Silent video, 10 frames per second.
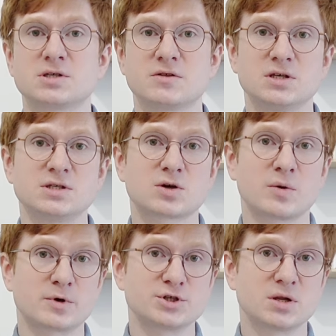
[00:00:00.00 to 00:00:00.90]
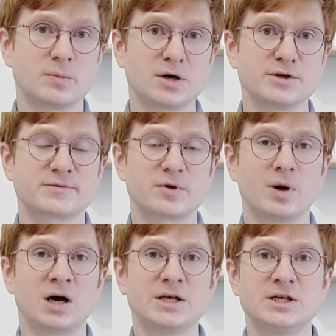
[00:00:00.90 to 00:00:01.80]
this commercial BIOS from
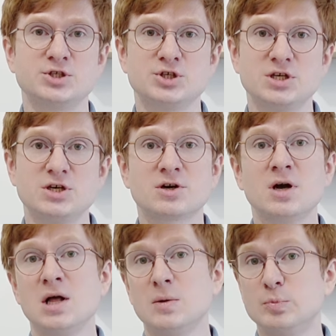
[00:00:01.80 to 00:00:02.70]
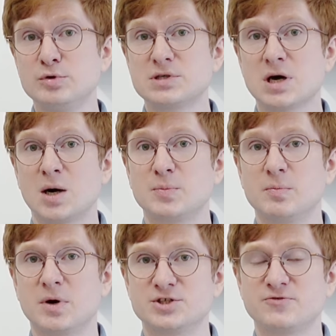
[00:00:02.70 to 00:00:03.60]
iEngineer boots up
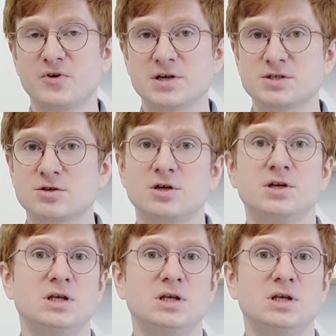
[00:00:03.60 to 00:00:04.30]
much faster,